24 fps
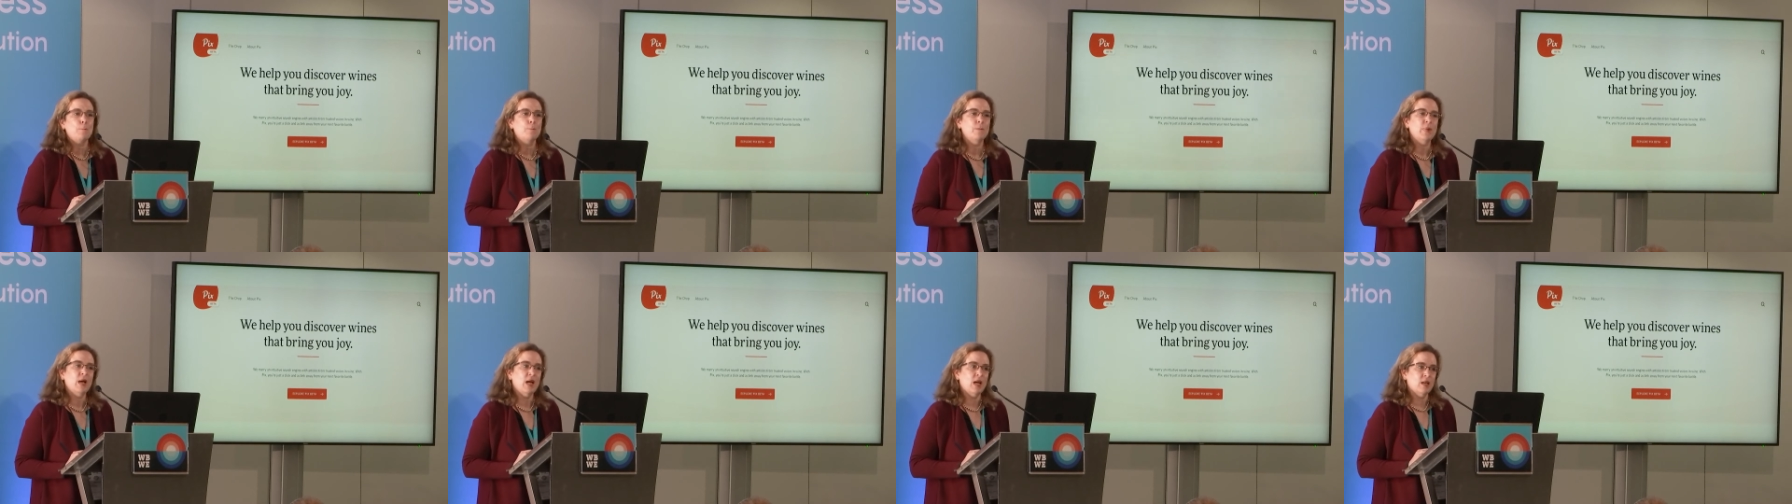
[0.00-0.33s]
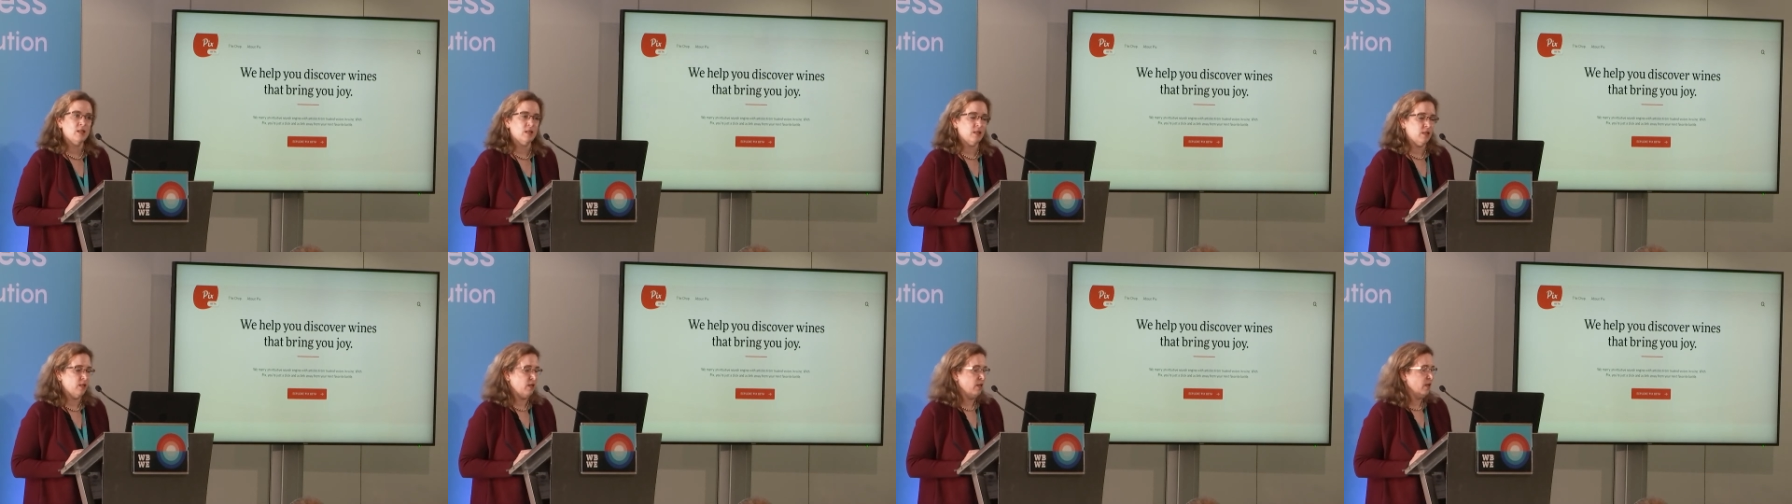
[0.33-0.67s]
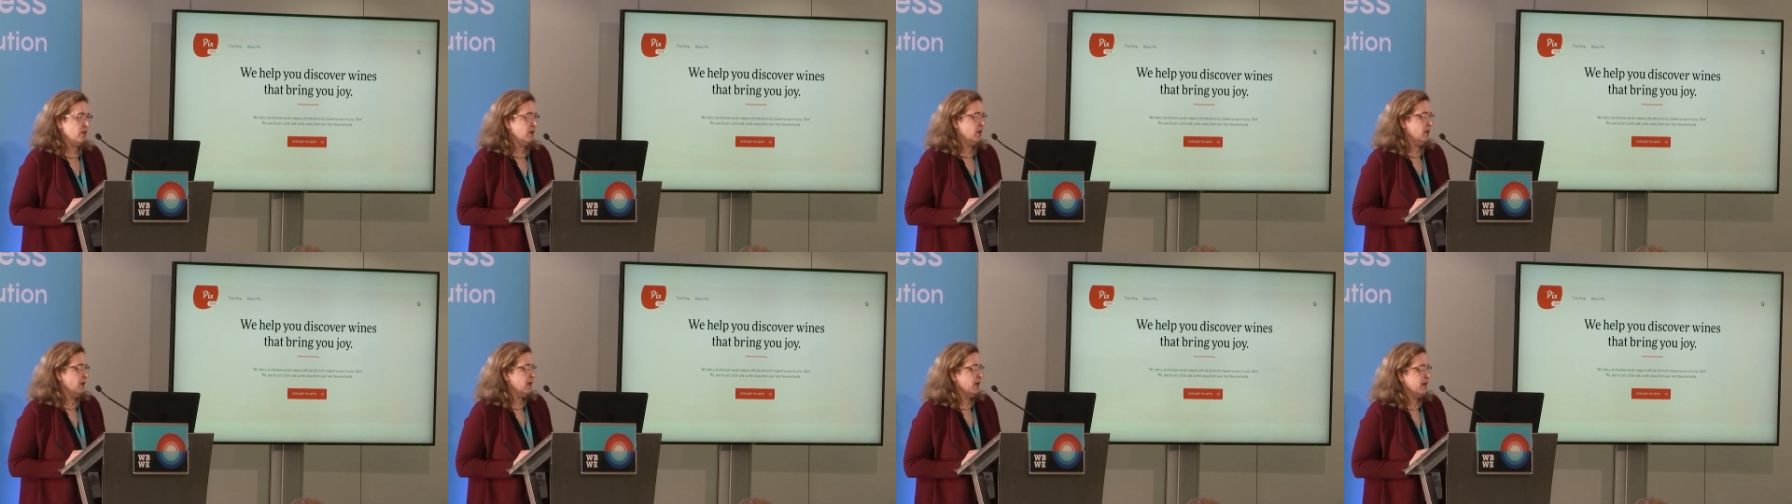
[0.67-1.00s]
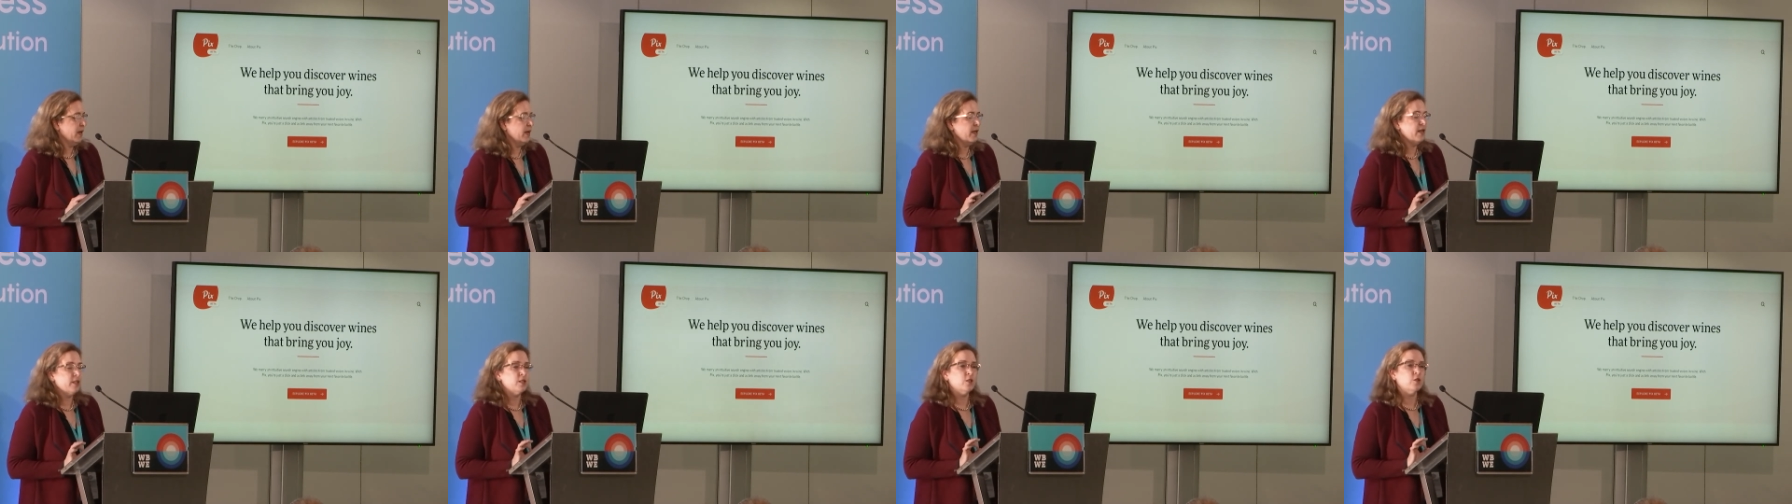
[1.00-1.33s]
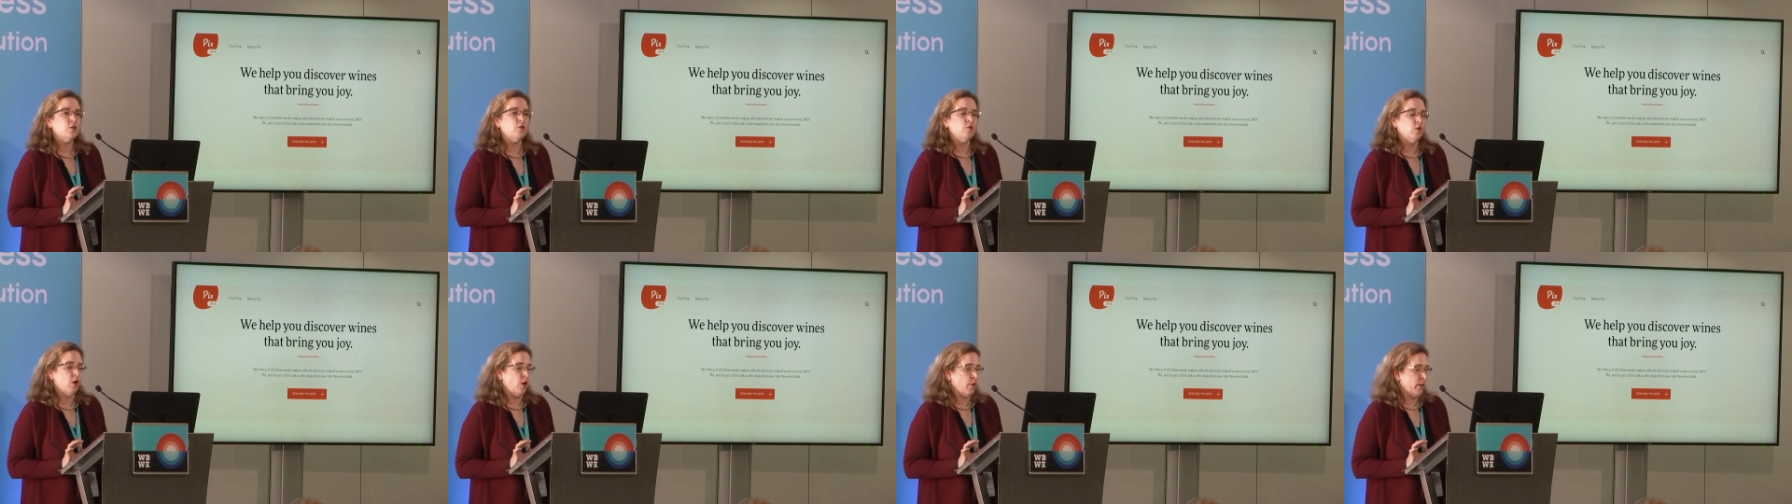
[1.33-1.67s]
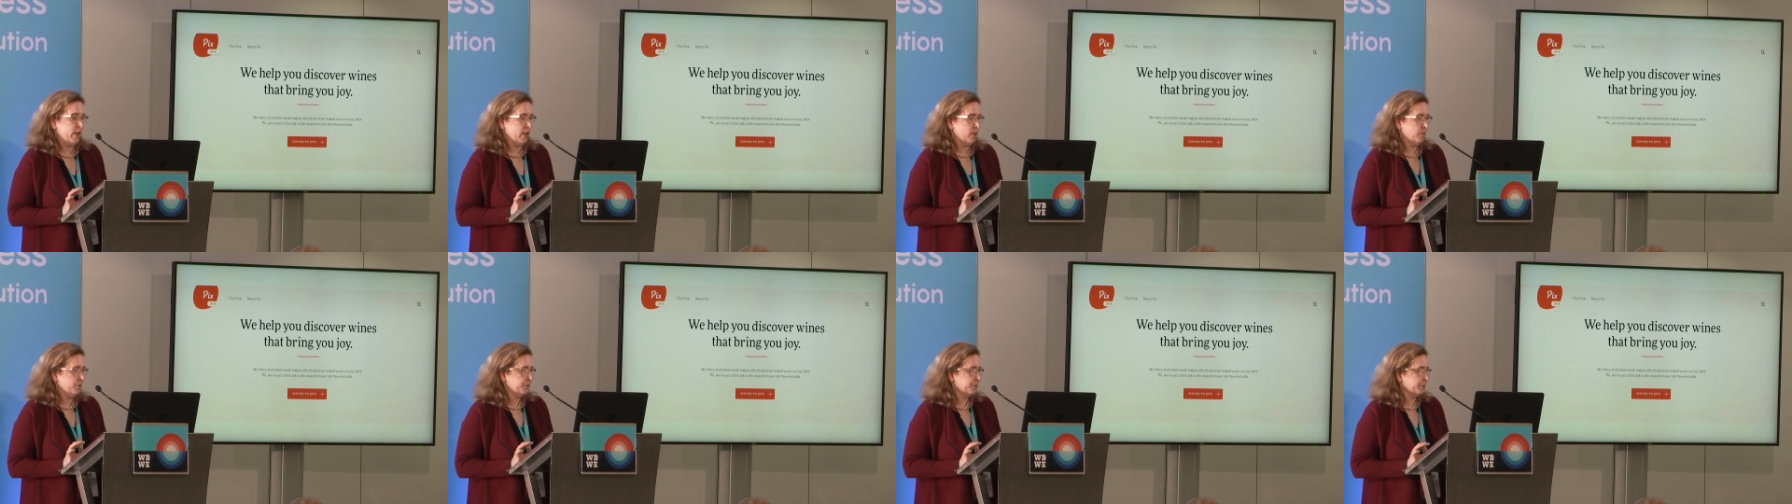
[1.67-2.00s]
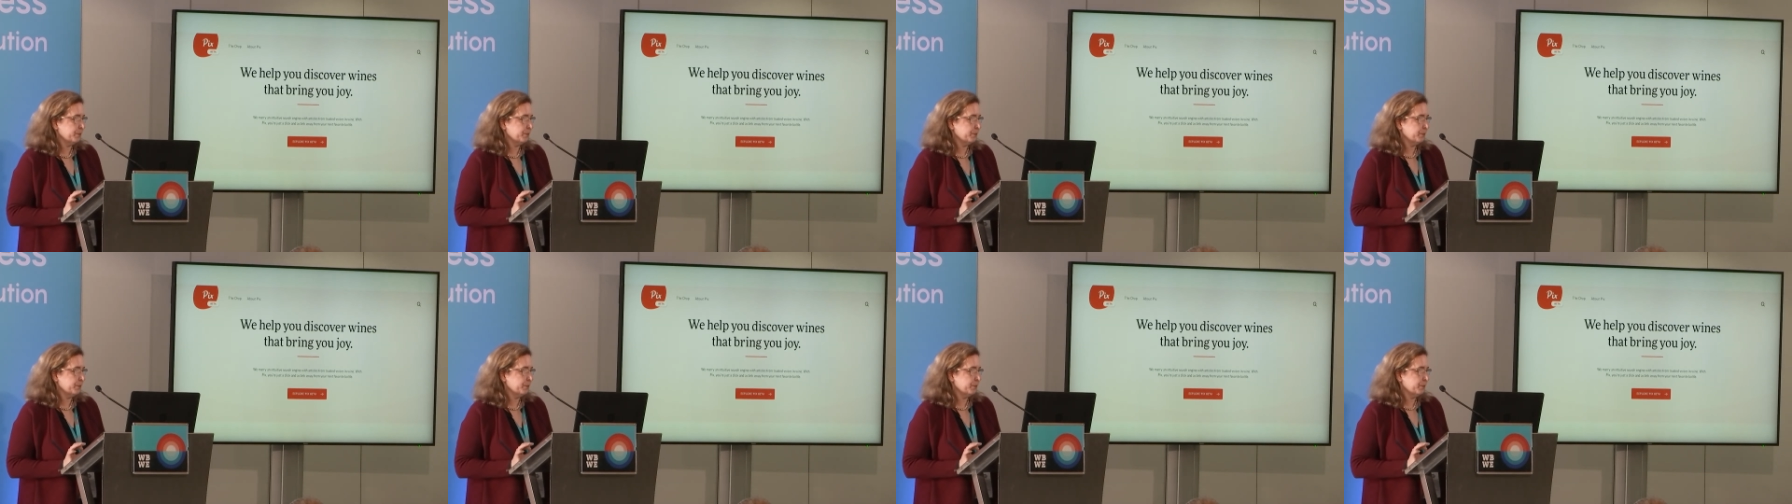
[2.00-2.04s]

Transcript: But it's growing.